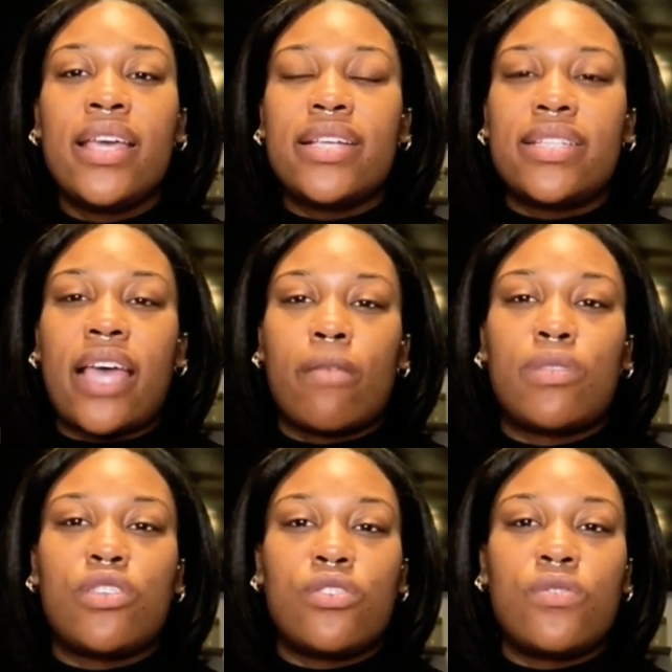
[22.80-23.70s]
type
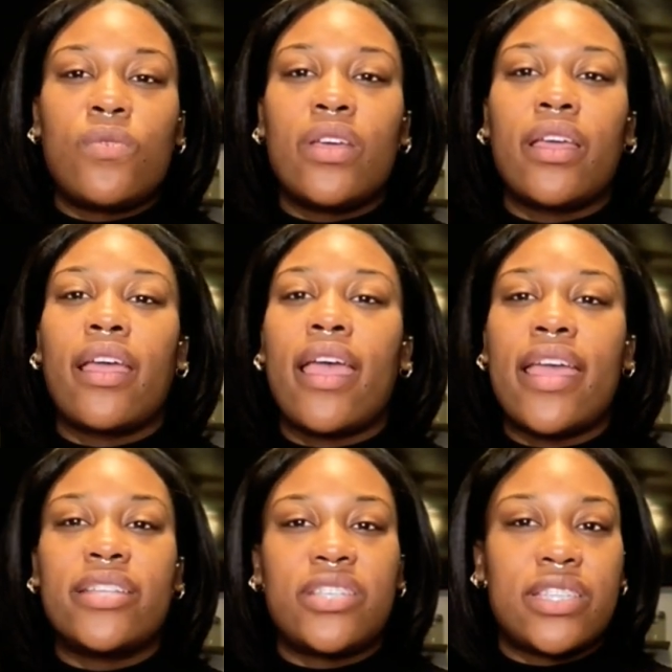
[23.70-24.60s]
2,
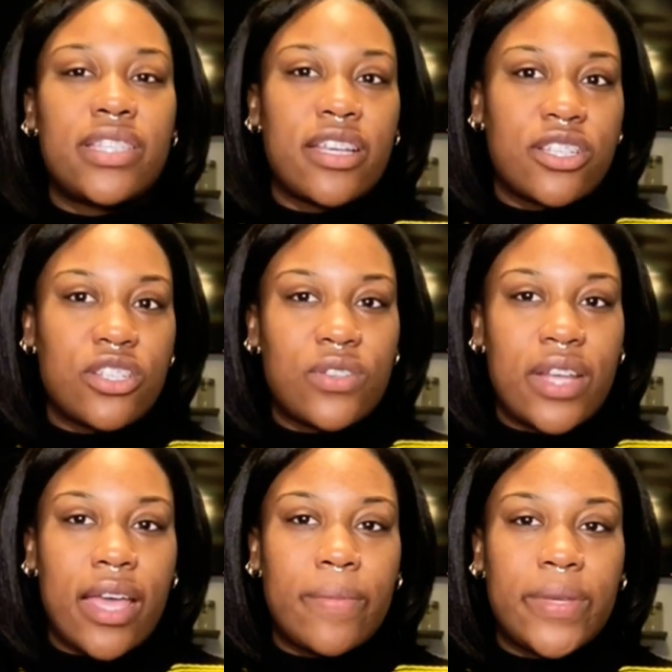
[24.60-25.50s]
and gestational
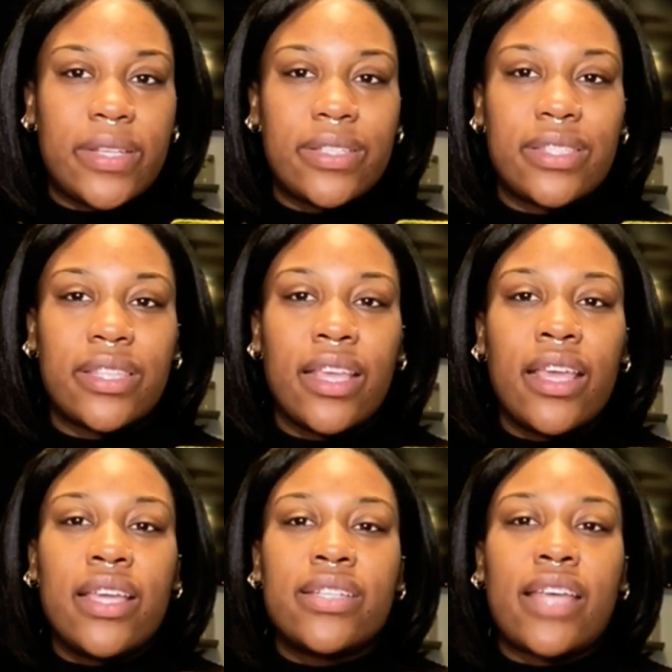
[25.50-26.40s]
diabetes.
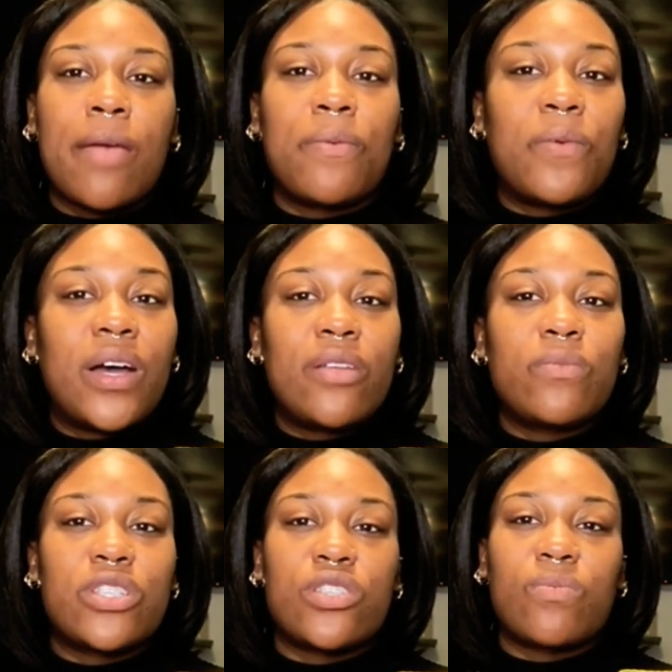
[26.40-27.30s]
Type 1,
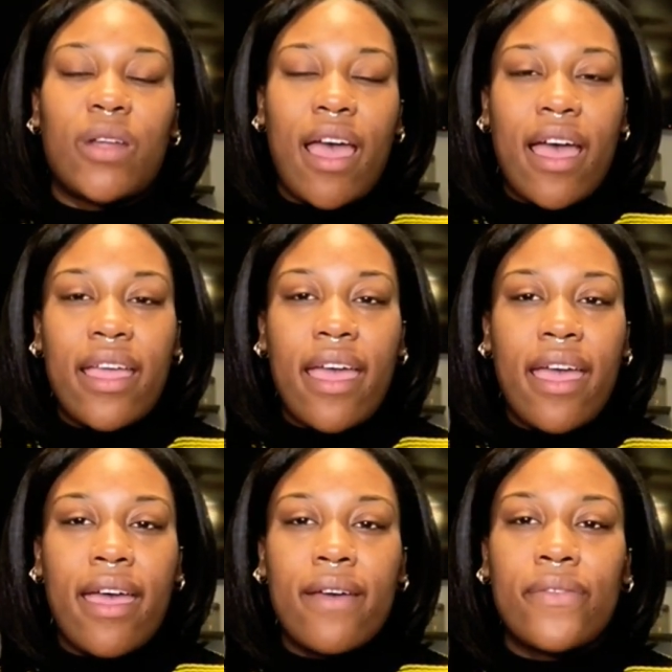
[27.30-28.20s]
which is what I
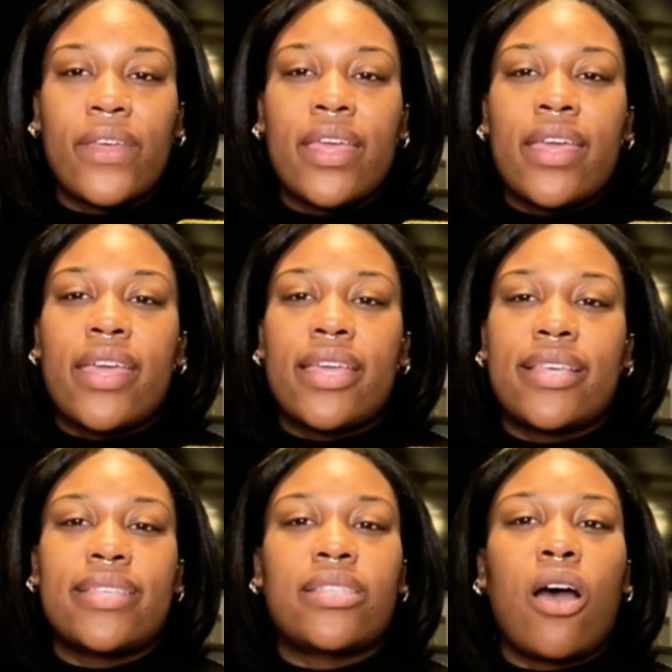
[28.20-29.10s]
have,
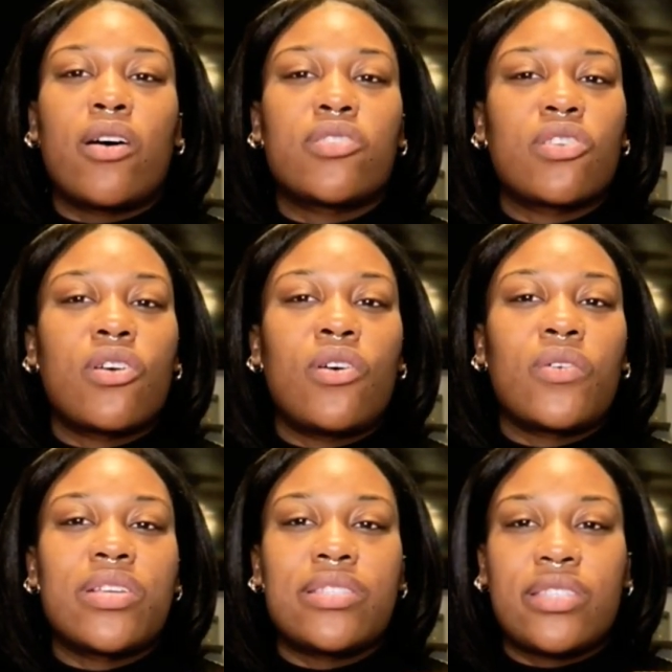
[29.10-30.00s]
is also
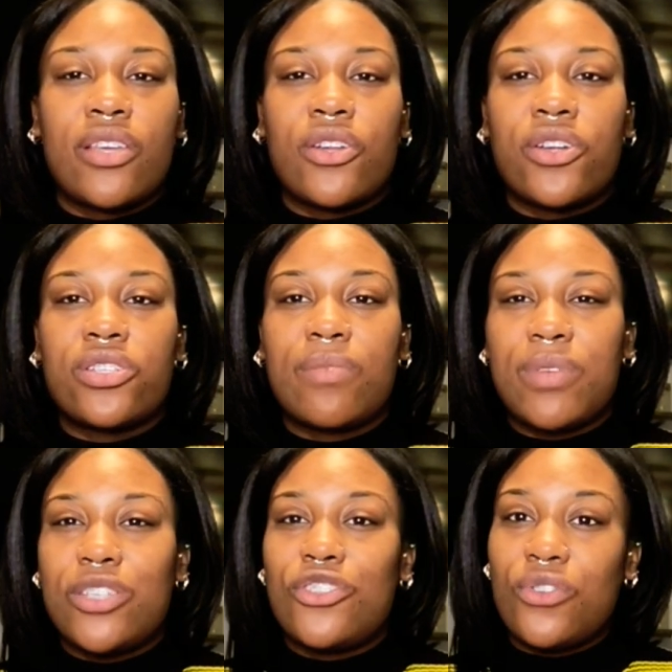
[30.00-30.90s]
considered to
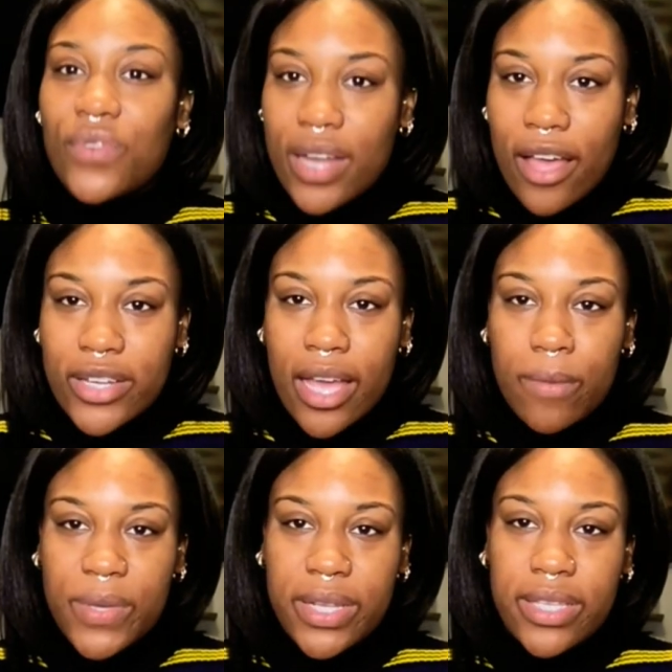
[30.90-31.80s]
be juvenile
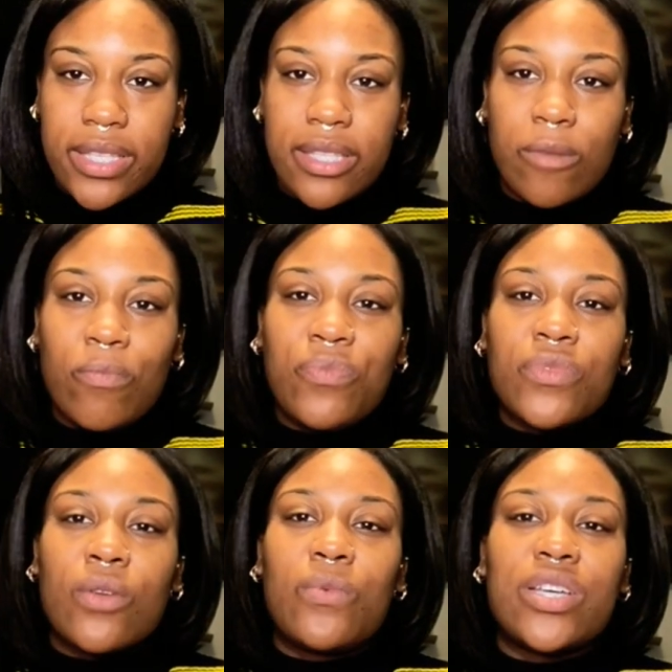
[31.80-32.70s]
diabetes,
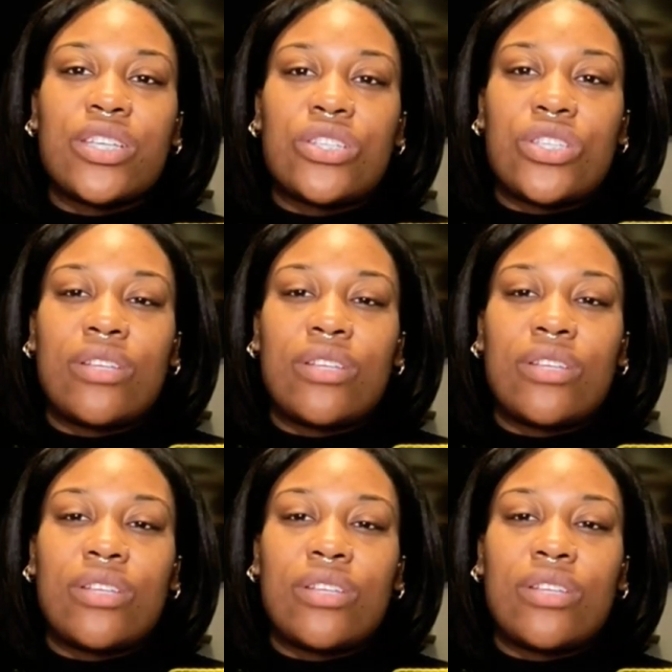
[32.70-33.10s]
which